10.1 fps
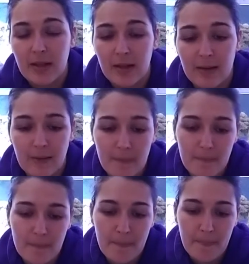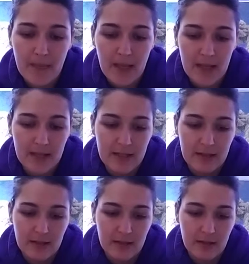
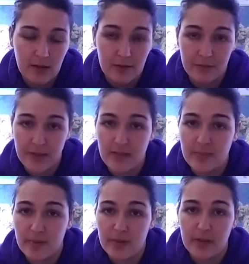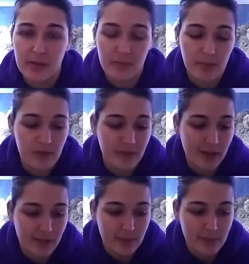and on Facebook, you're more than
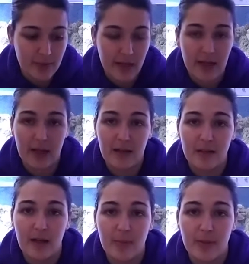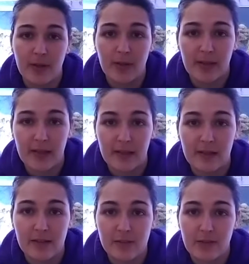welcome to check it out. I'll put a link in
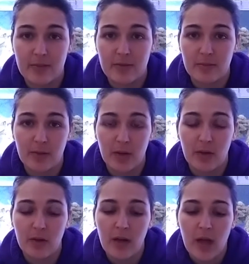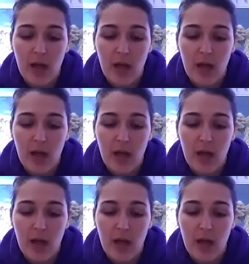the description below.